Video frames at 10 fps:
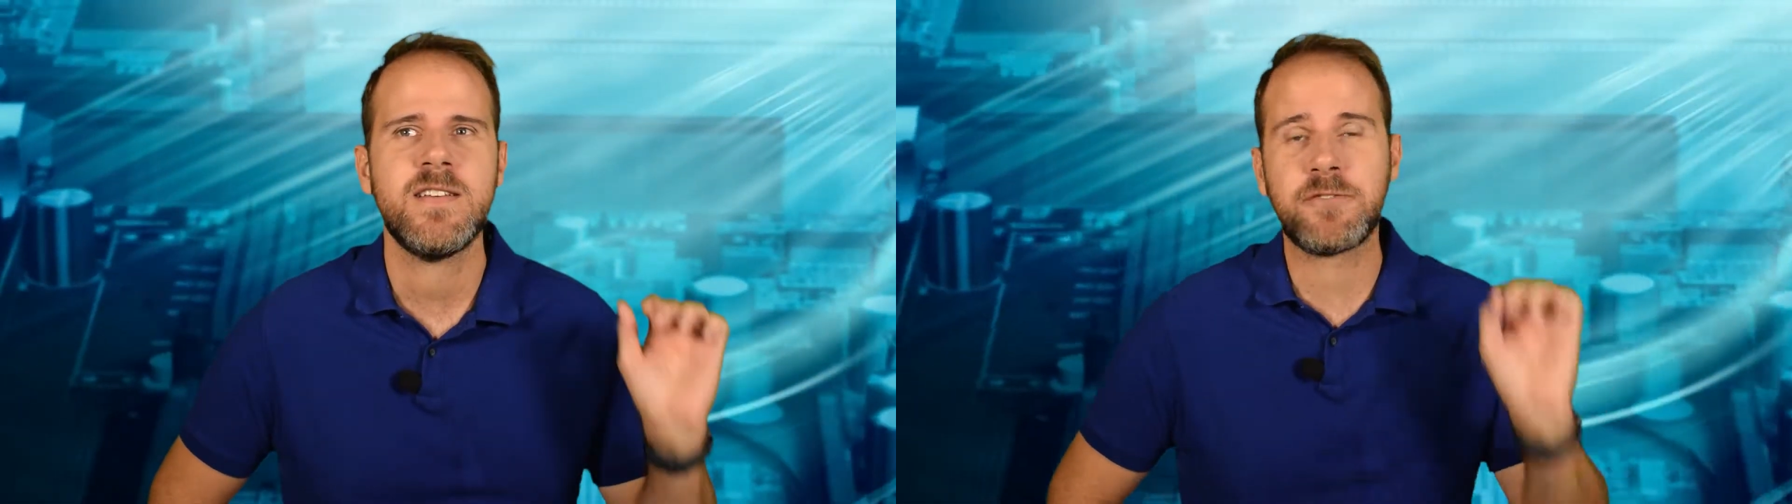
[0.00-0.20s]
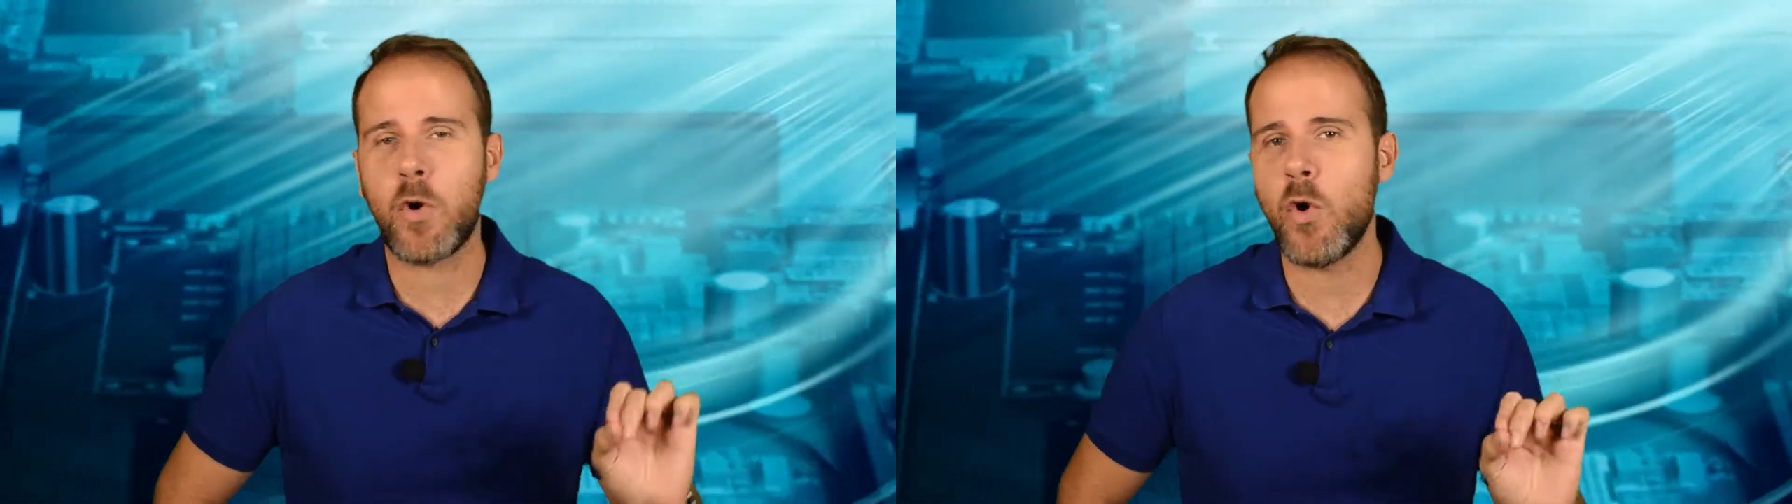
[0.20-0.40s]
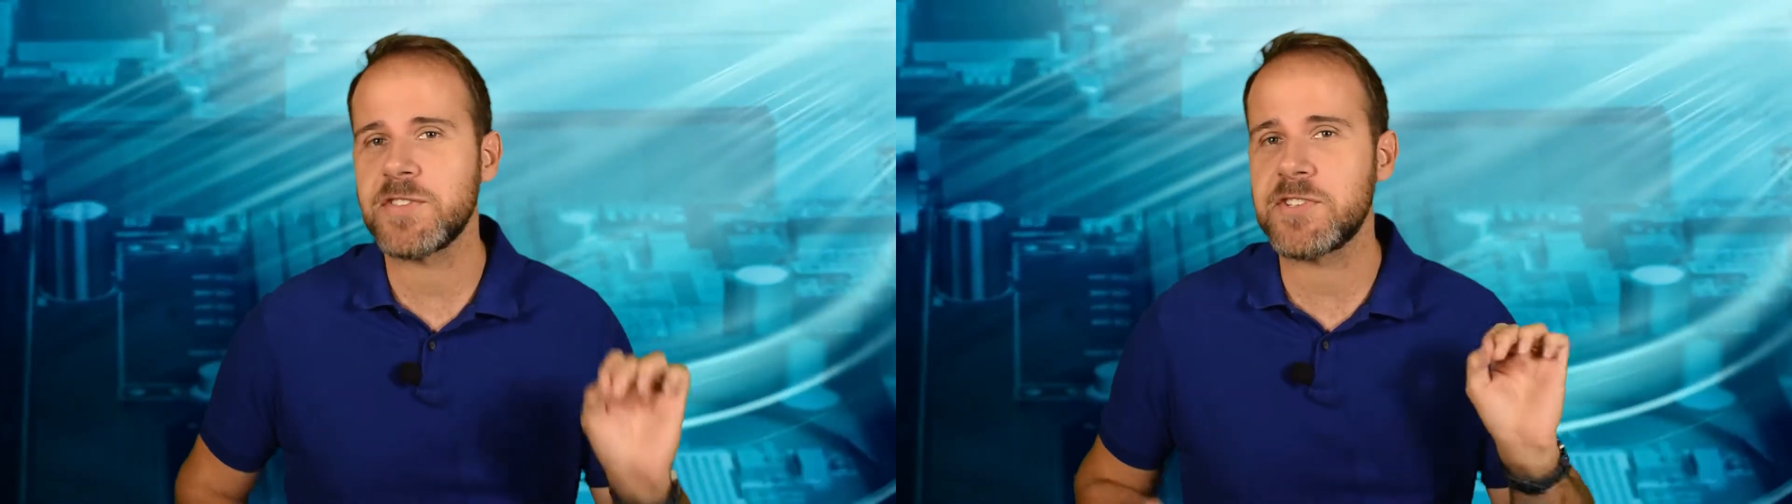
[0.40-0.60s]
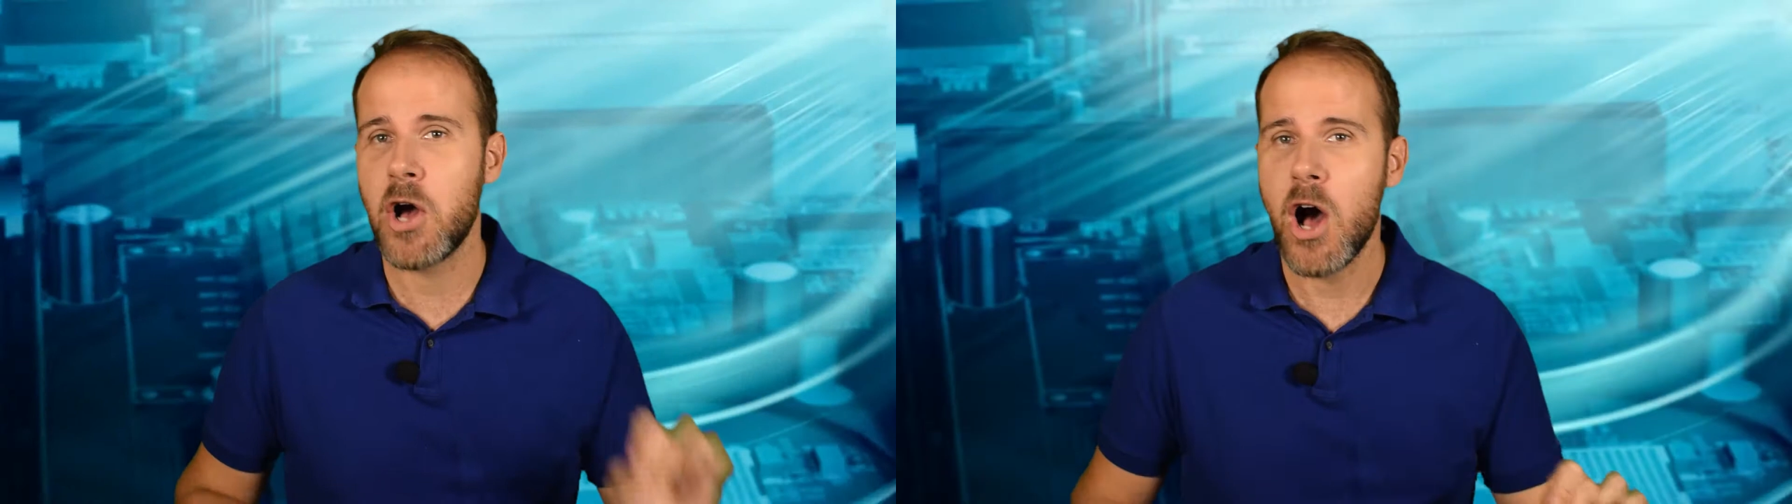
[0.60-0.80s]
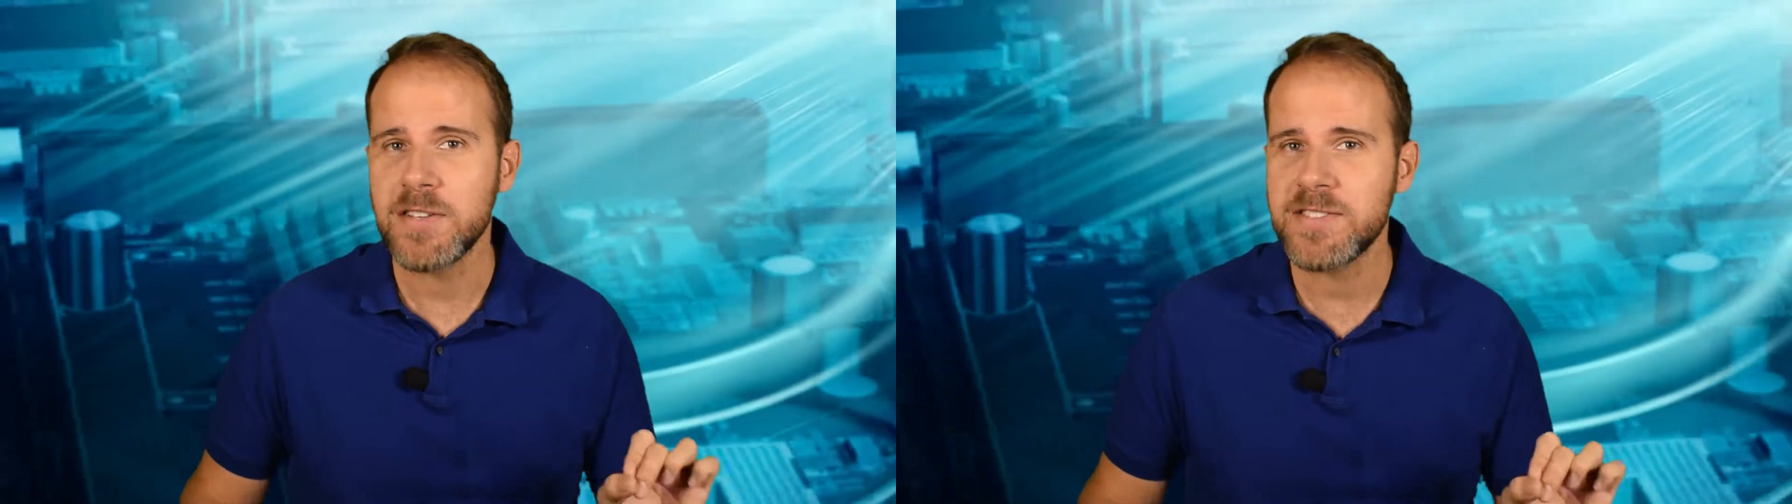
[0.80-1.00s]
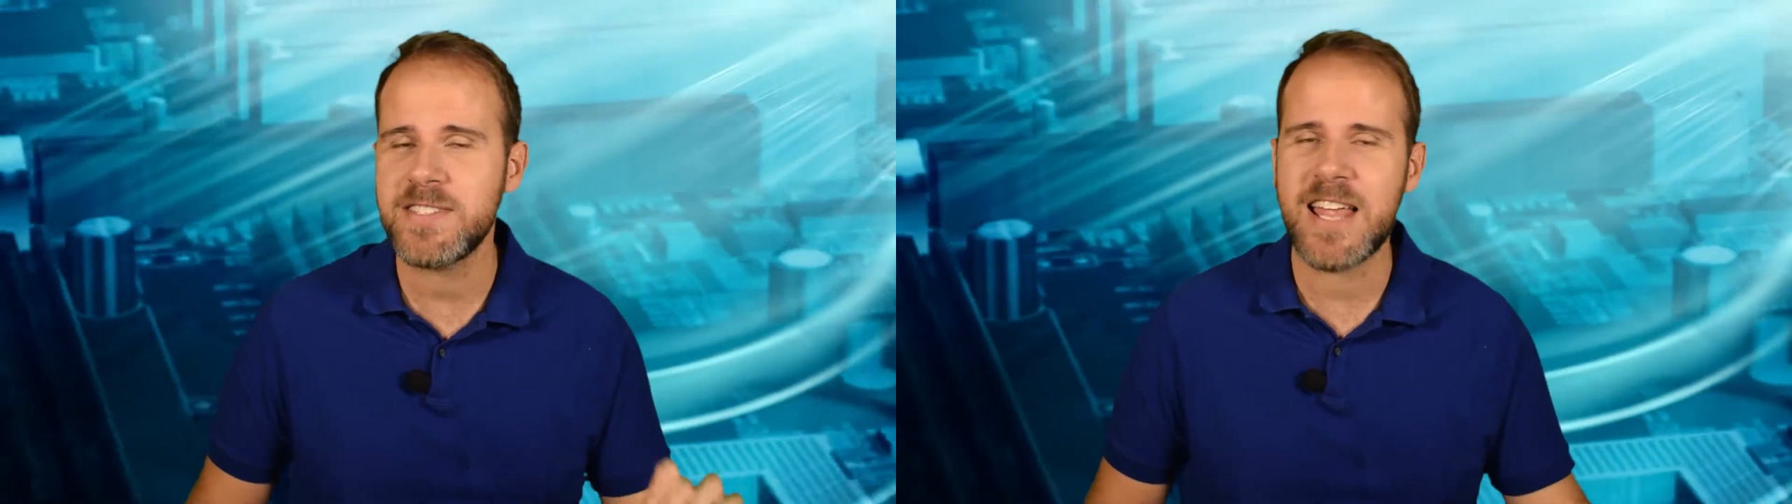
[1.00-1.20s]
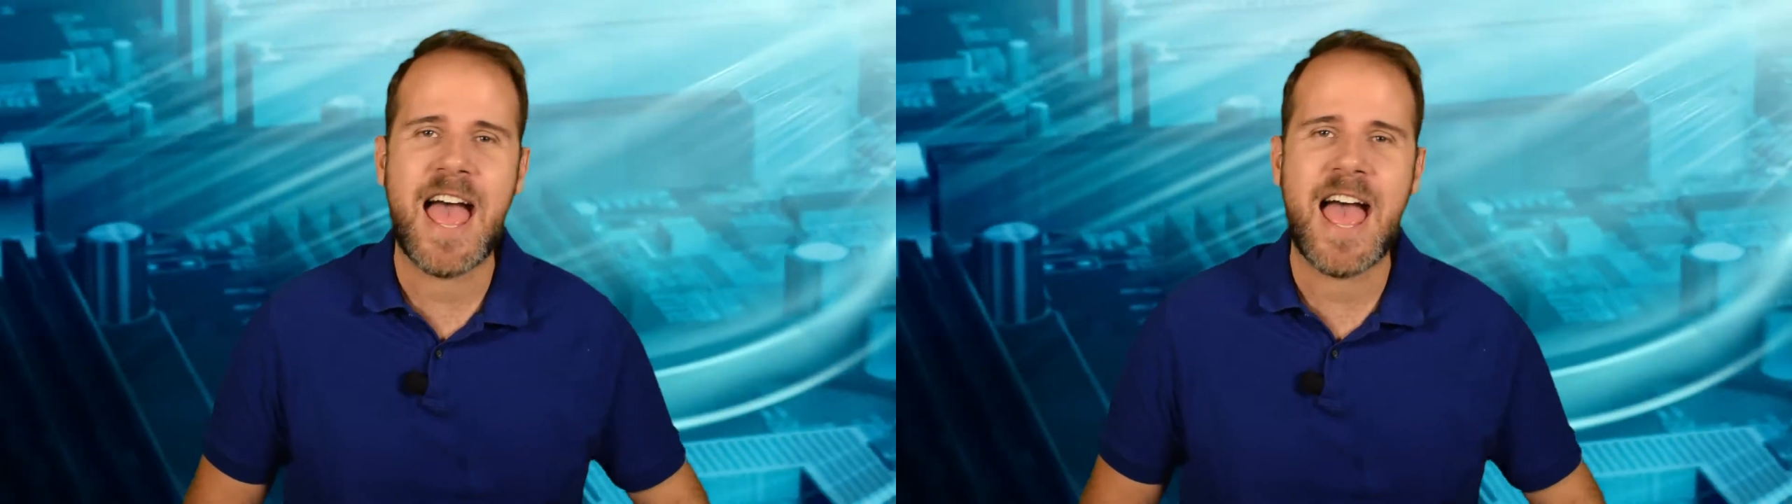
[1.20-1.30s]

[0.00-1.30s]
of course cost,